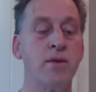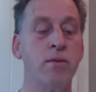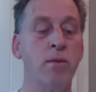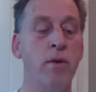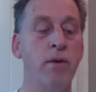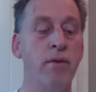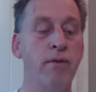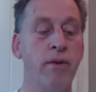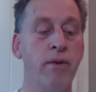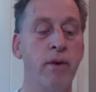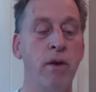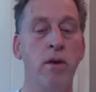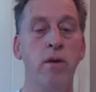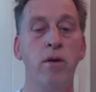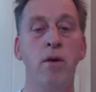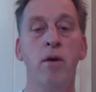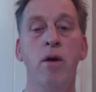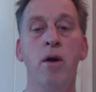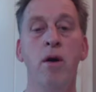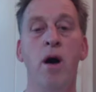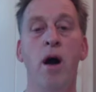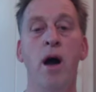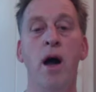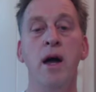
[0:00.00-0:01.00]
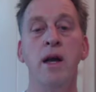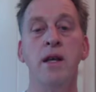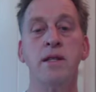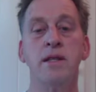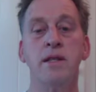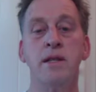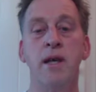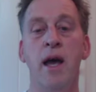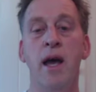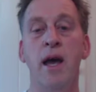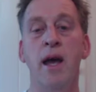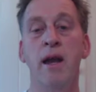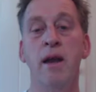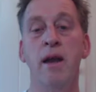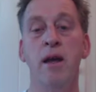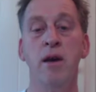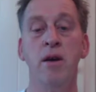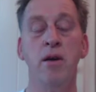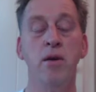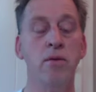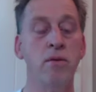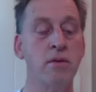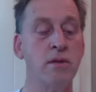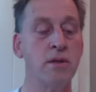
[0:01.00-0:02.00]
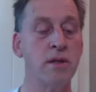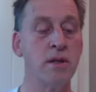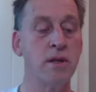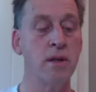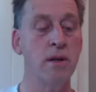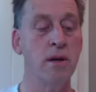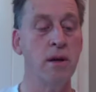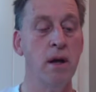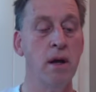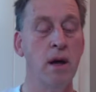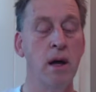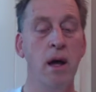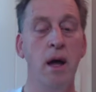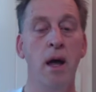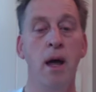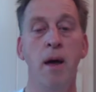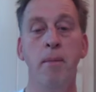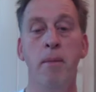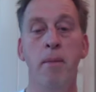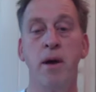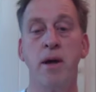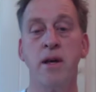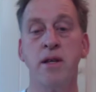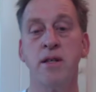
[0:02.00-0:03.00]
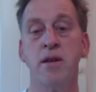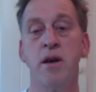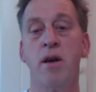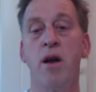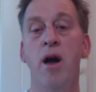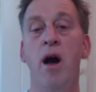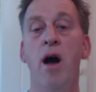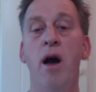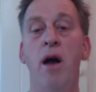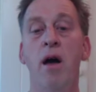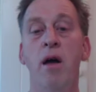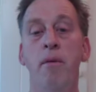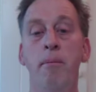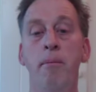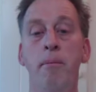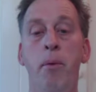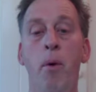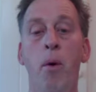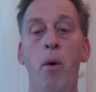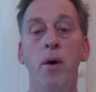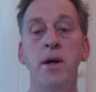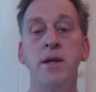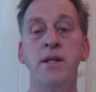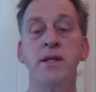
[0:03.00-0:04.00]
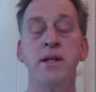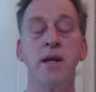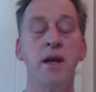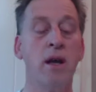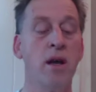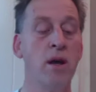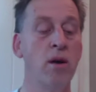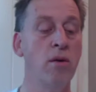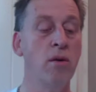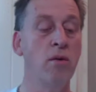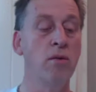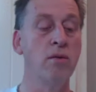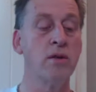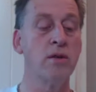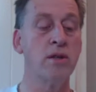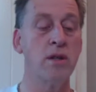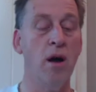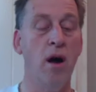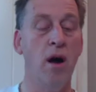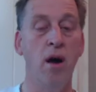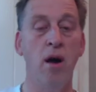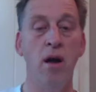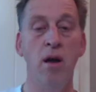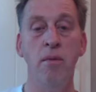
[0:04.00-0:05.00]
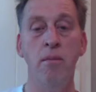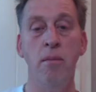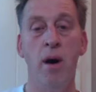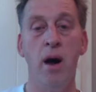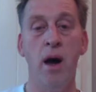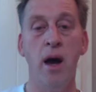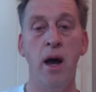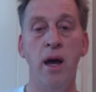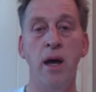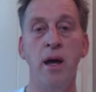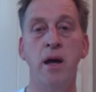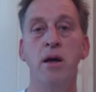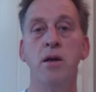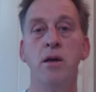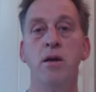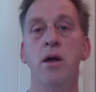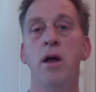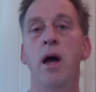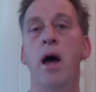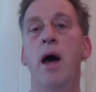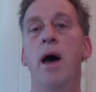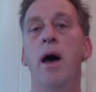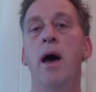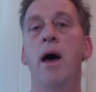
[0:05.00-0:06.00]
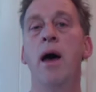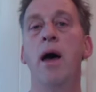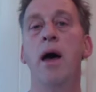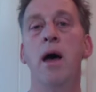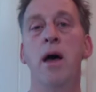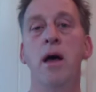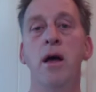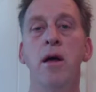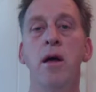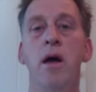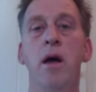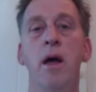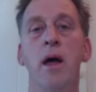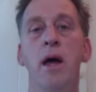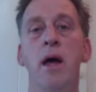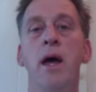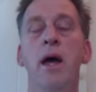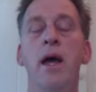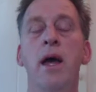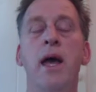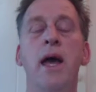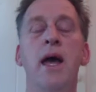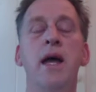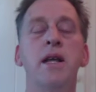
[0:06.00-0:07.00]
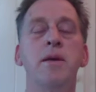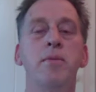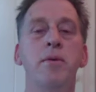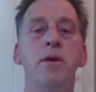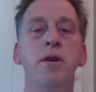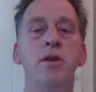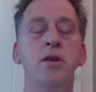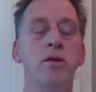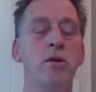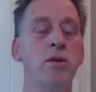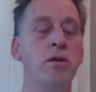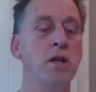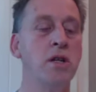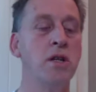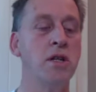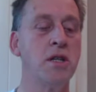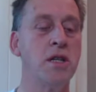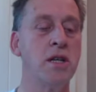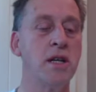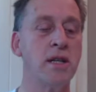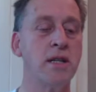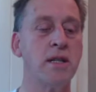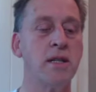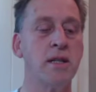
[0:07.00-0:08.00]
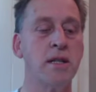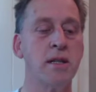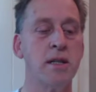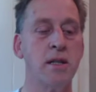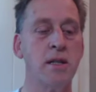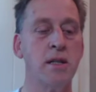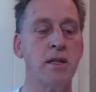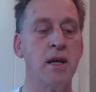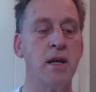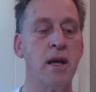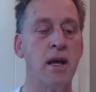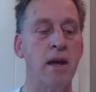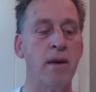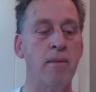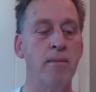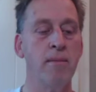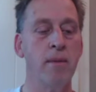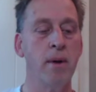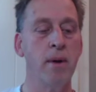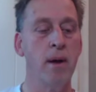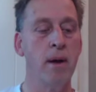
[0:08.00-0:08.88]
with you guys and girls, because I've got boys and girls on my Canterbury Junior Chess team.